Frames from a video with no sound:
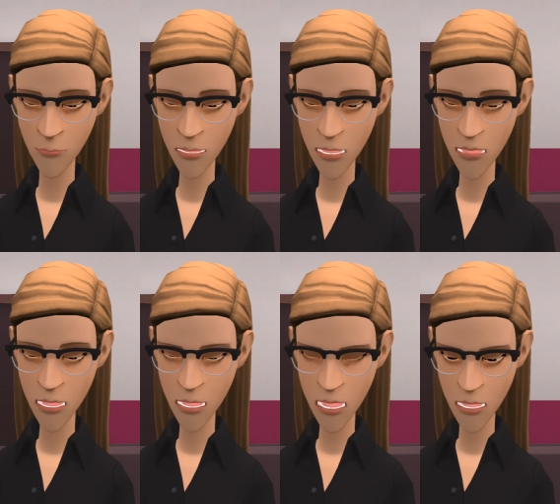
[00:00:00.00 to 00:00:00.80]
and
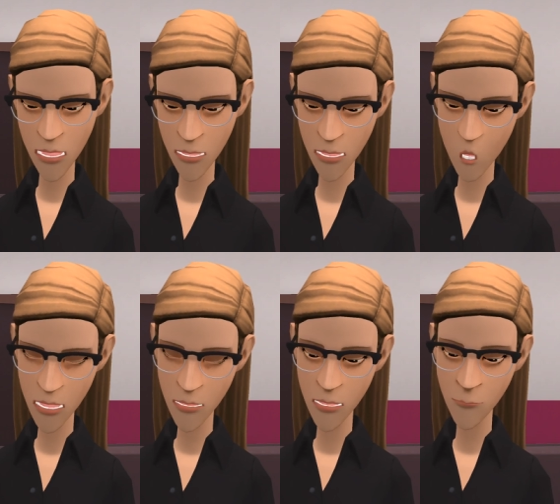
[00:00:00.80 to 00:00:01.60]
every detail that you
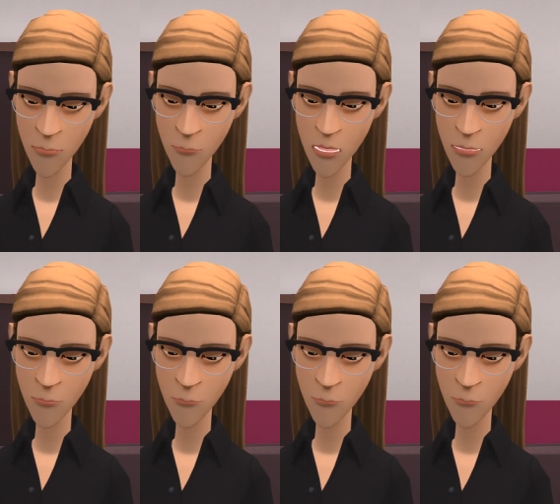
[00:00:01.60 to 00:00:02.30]
can remember.